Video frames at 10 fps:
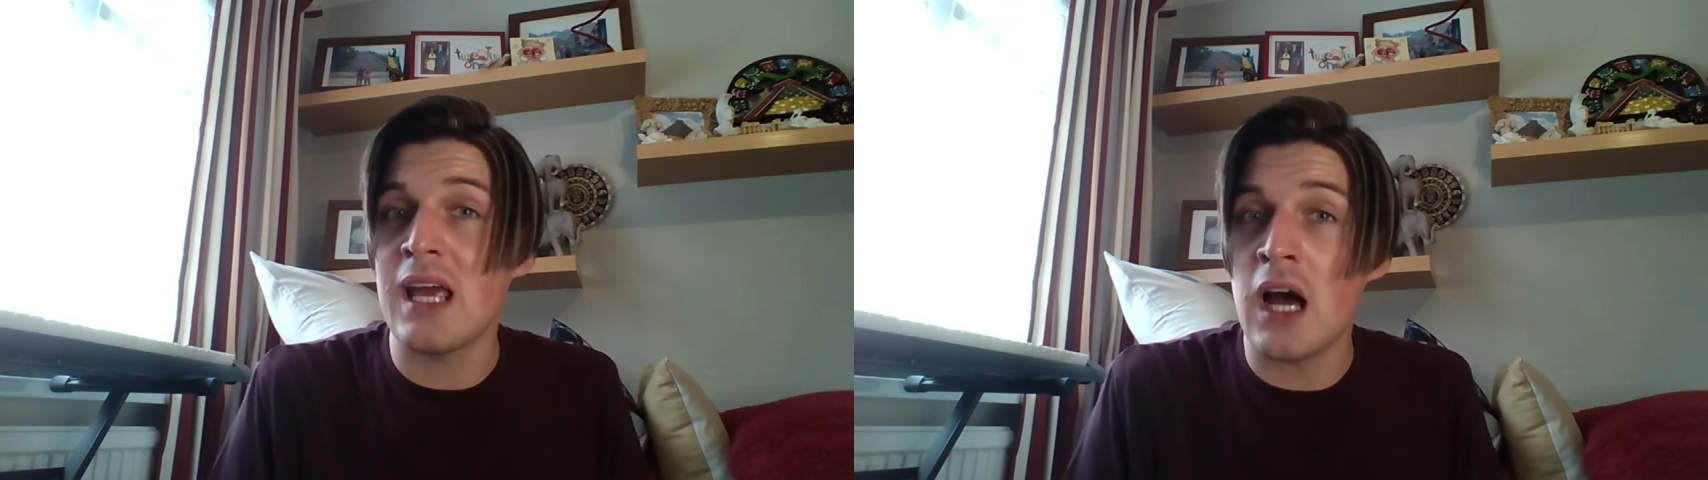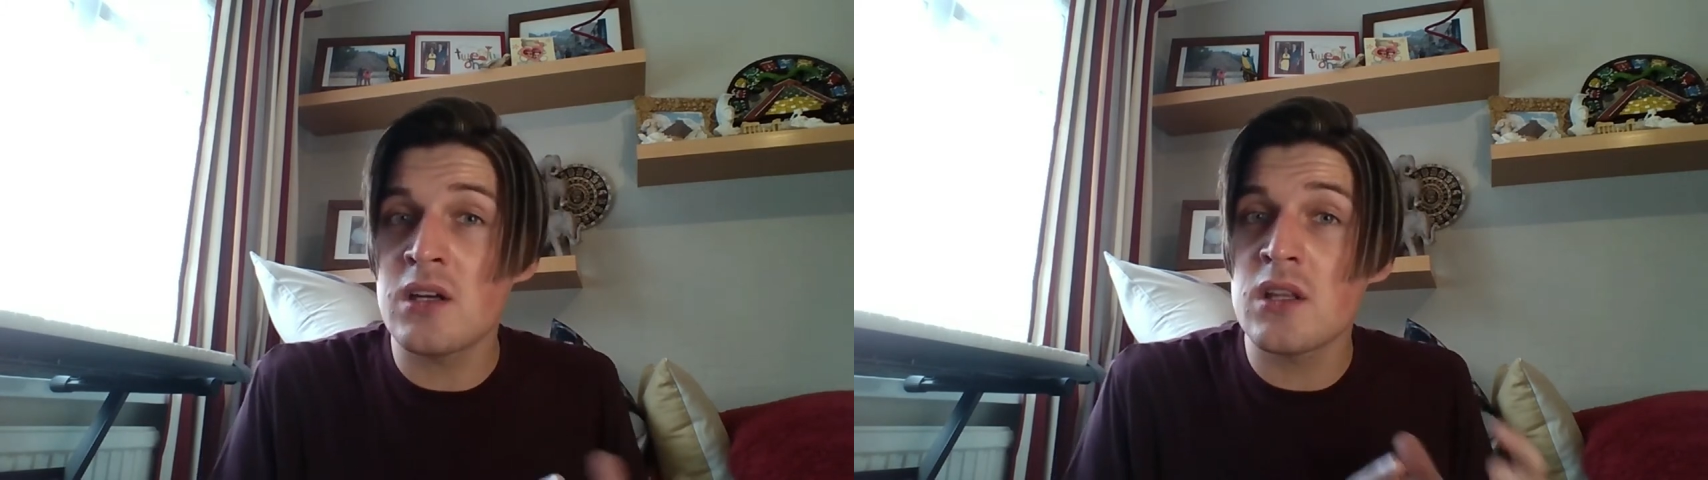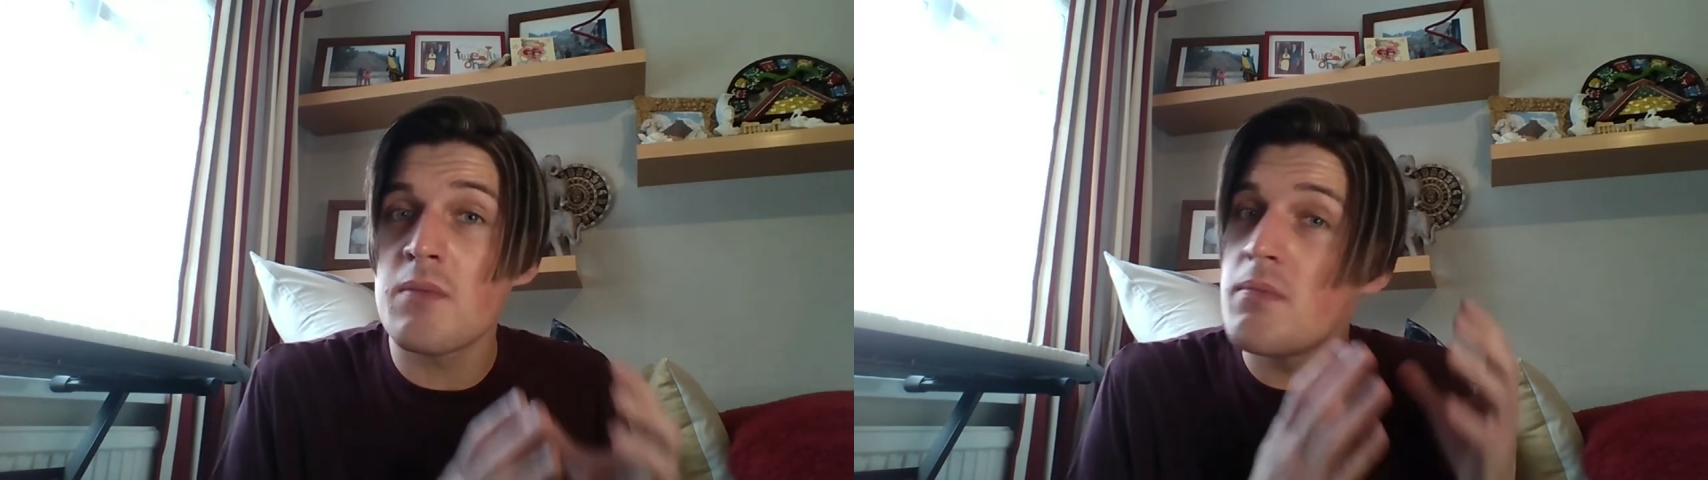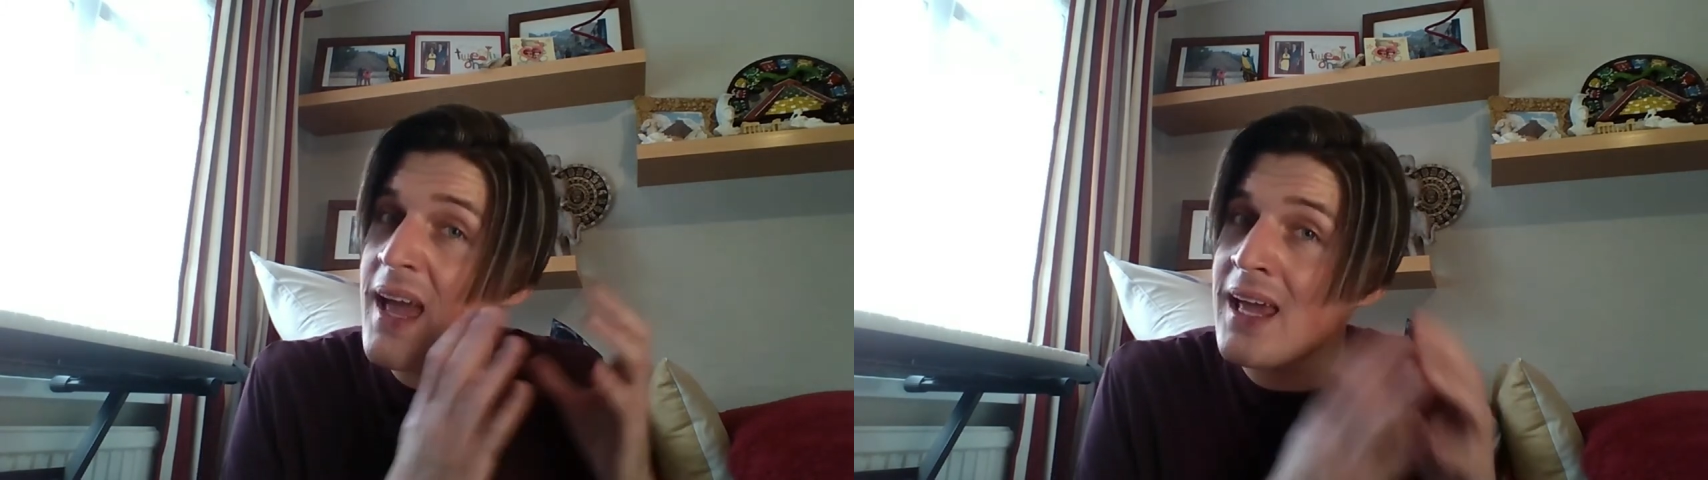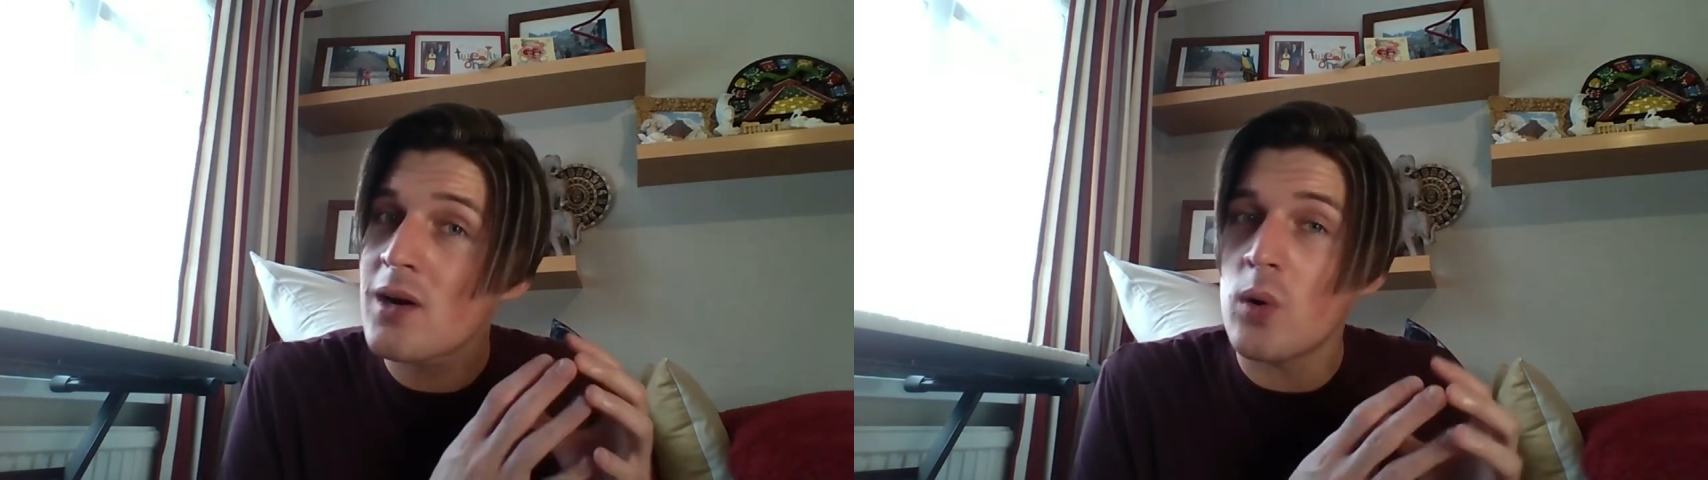under the
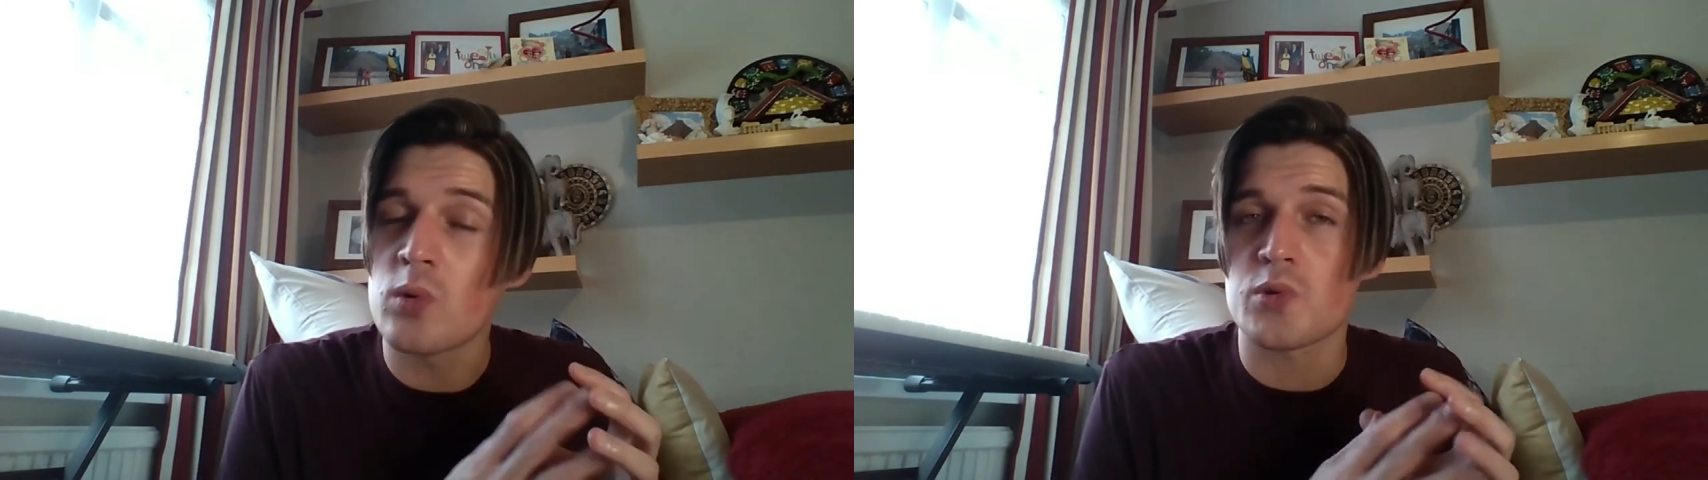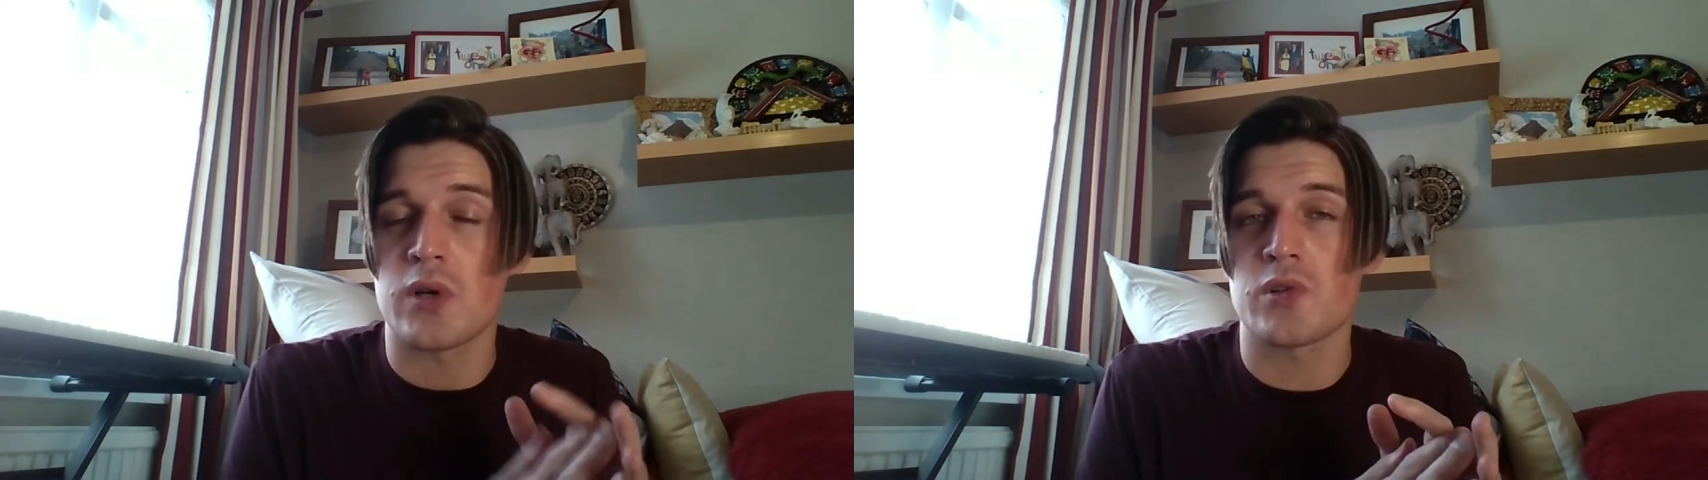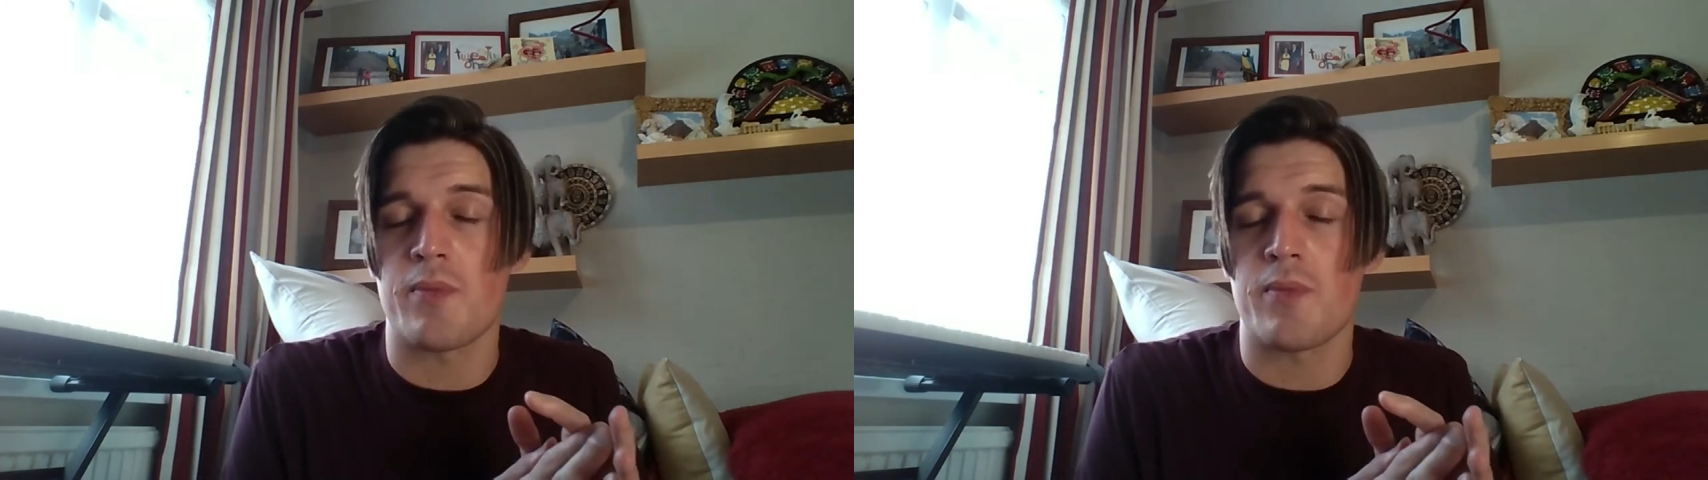main core structure of